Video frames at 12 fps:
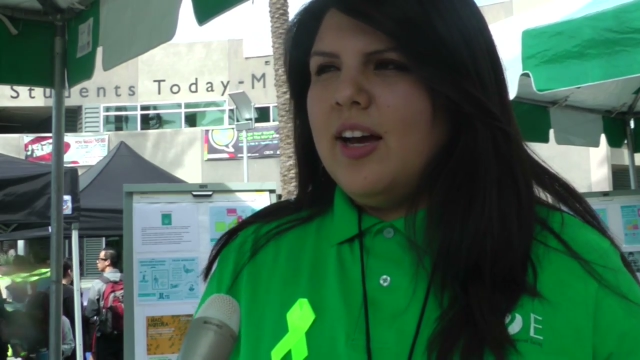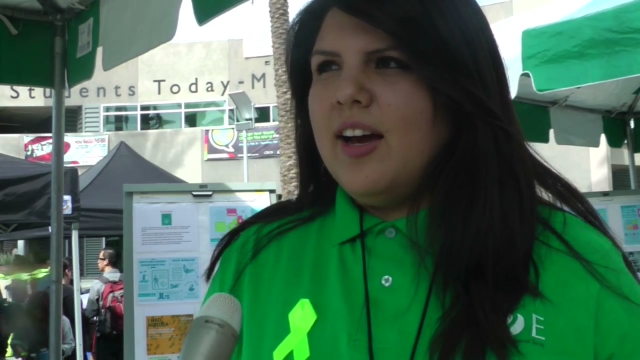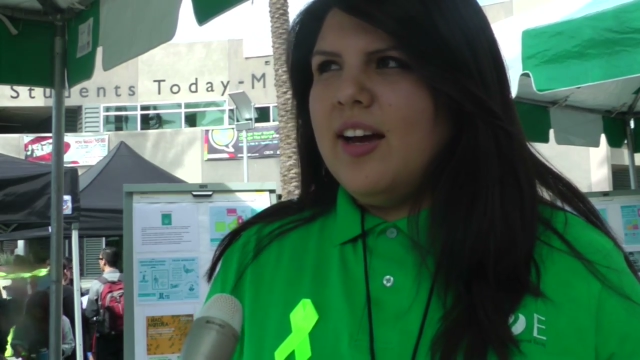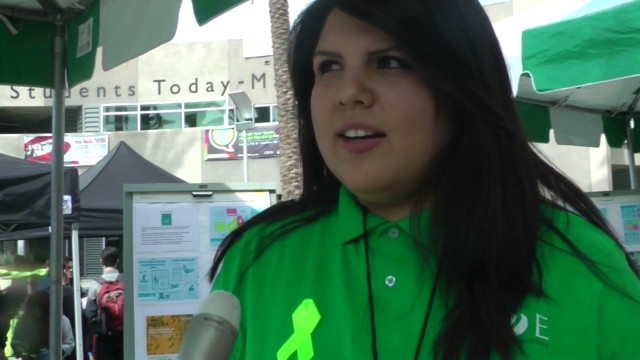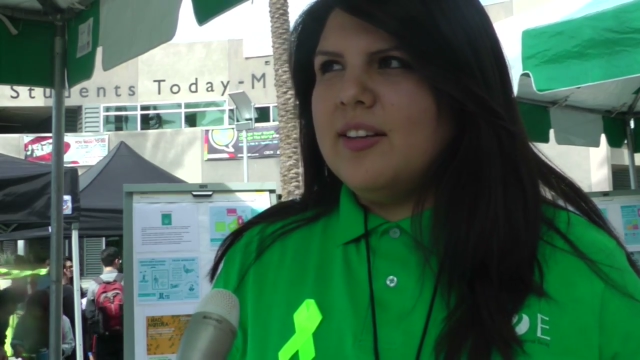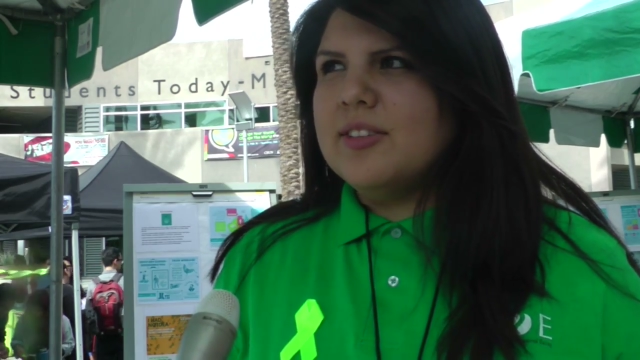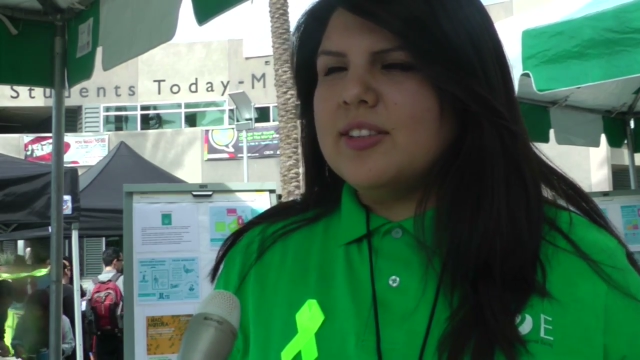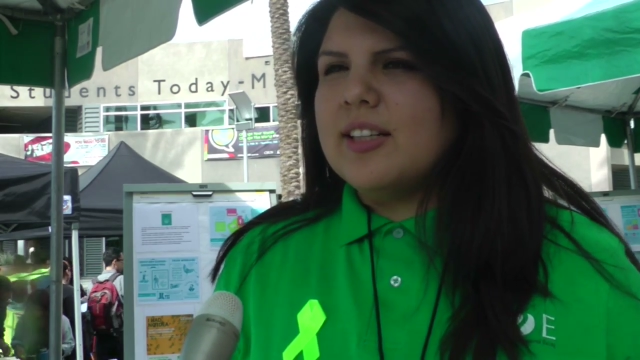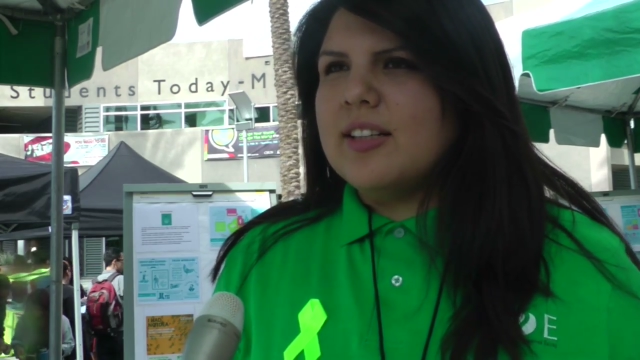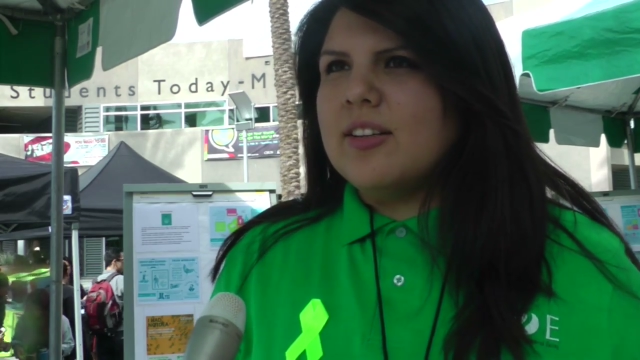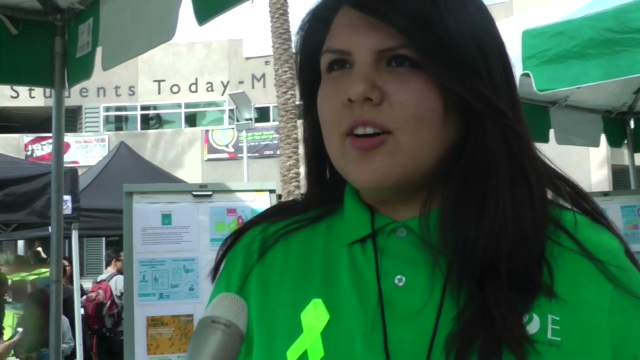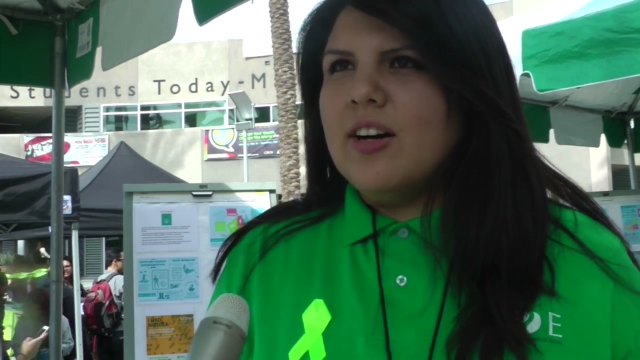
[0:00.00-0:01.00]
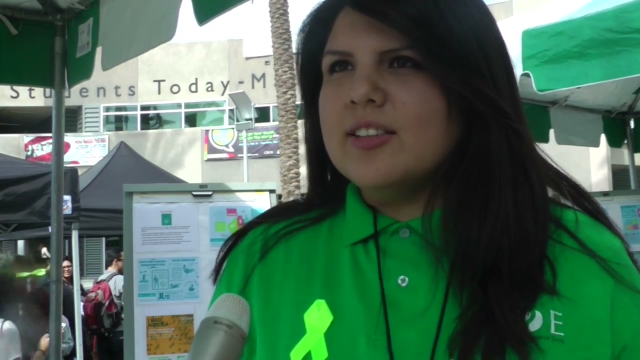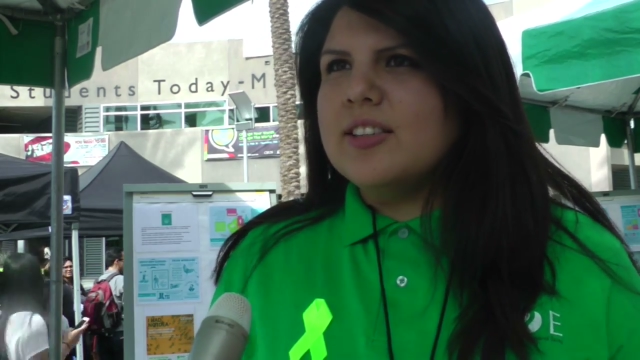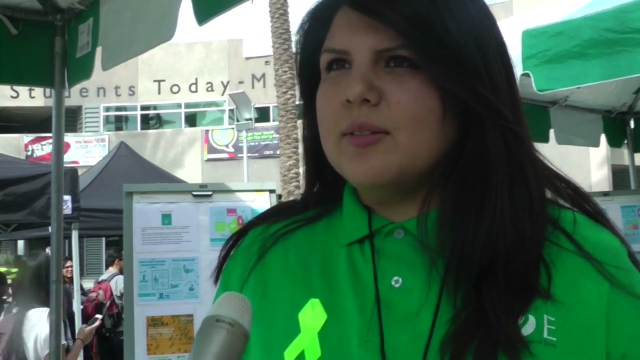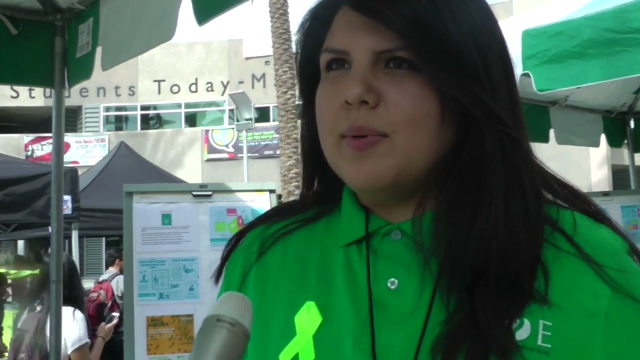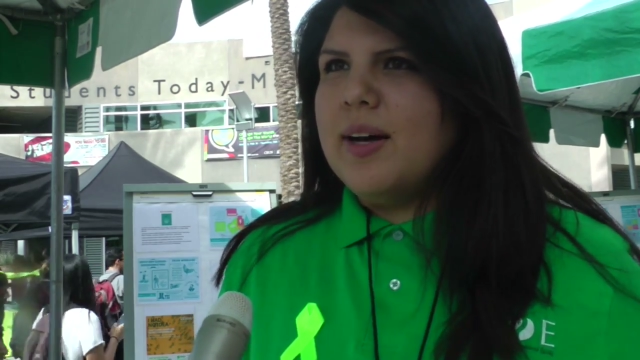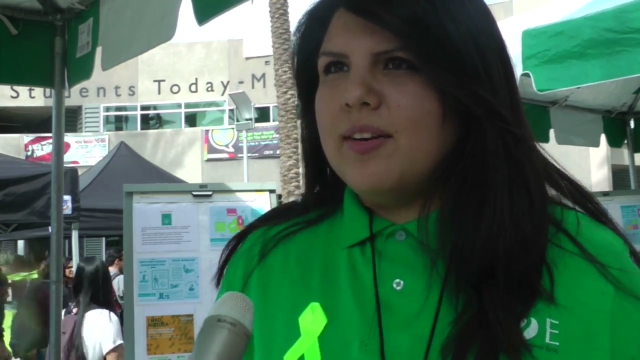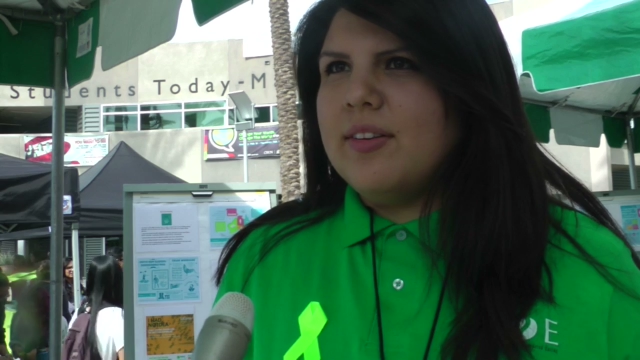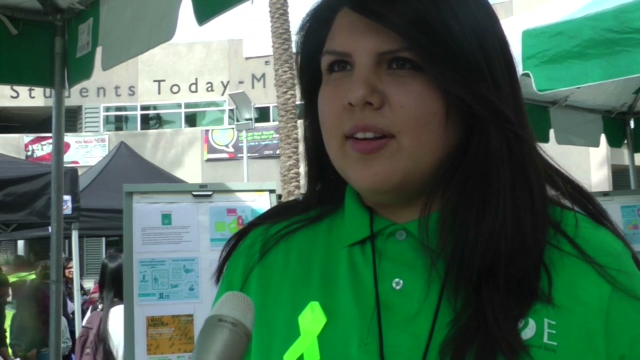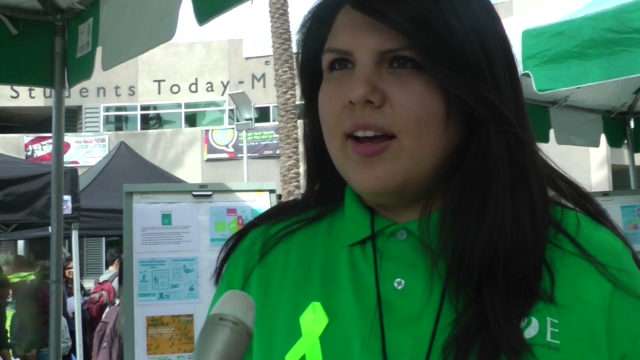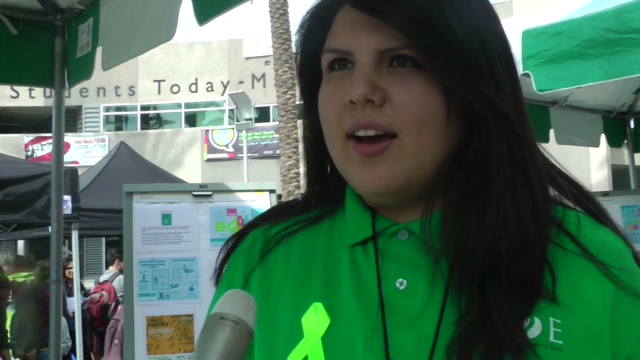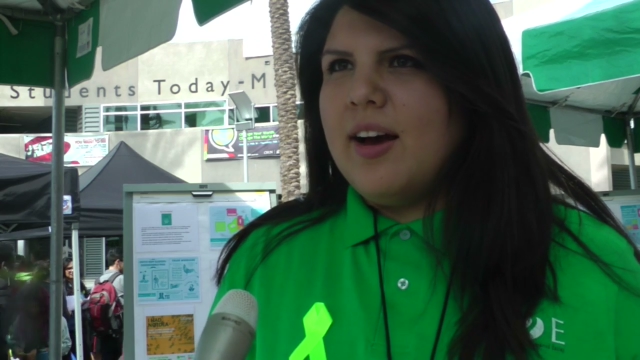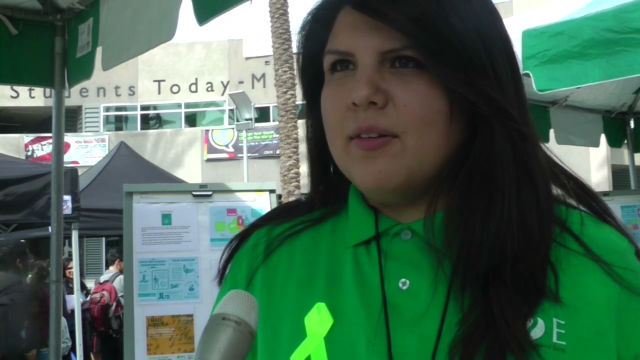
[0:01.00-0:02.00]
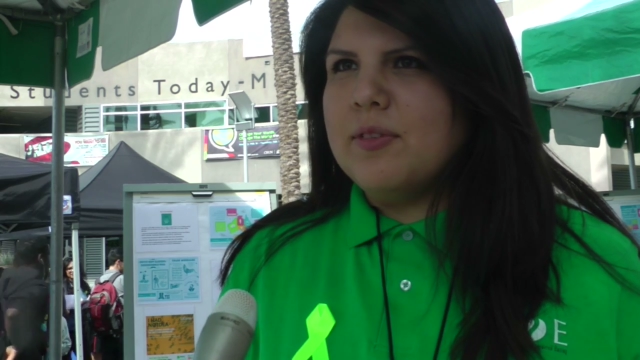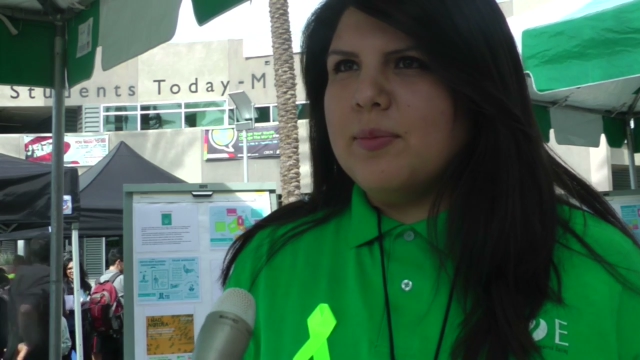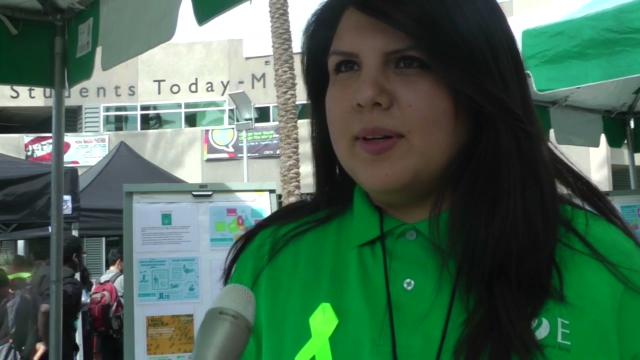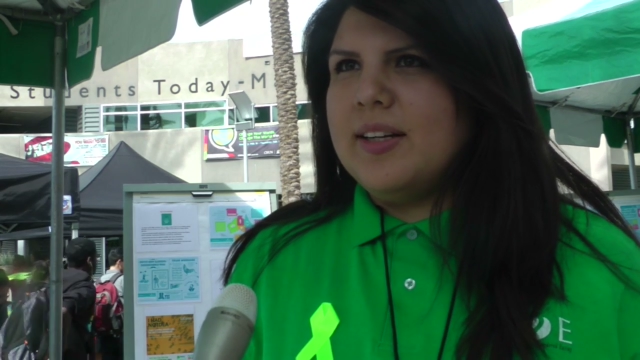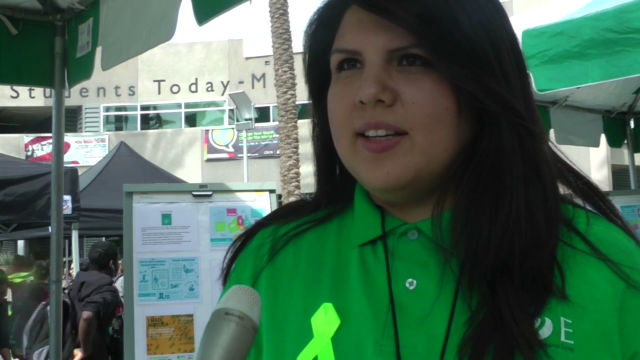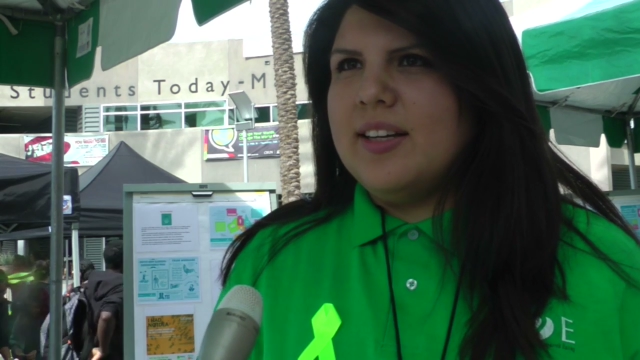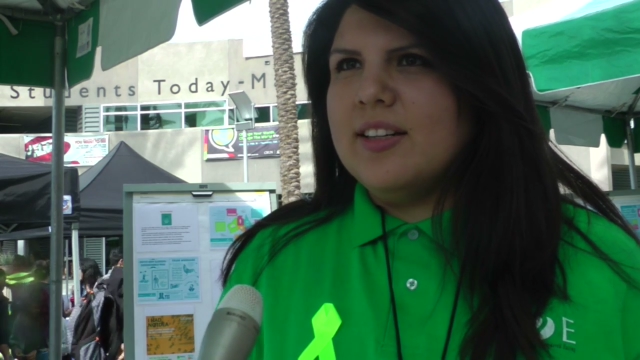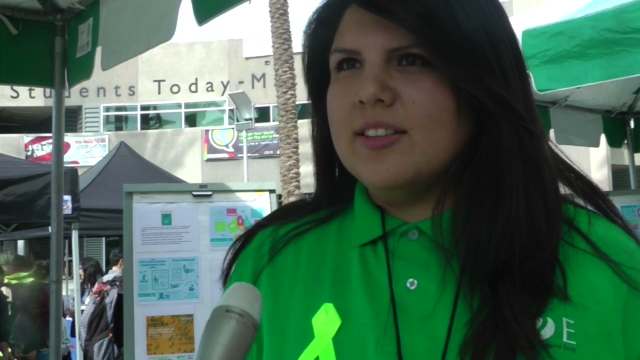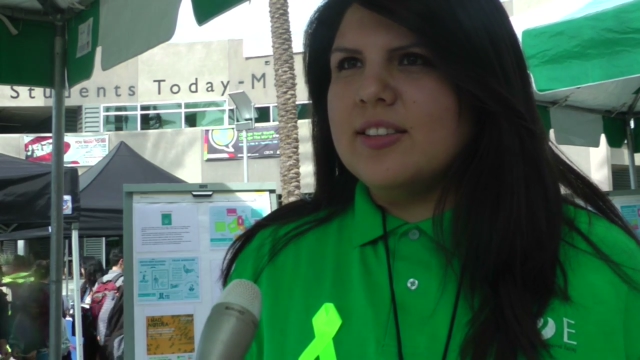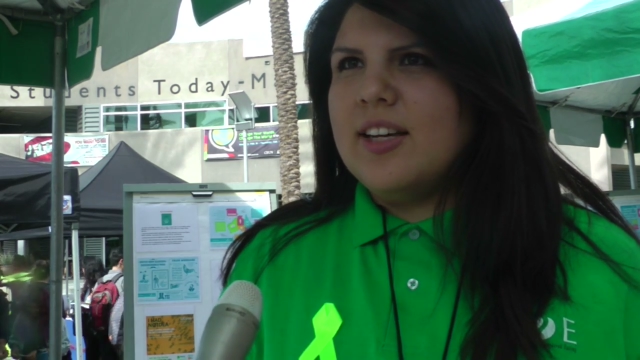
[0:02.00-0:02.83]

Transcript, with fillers: and it was like a constant battle that I had for many years.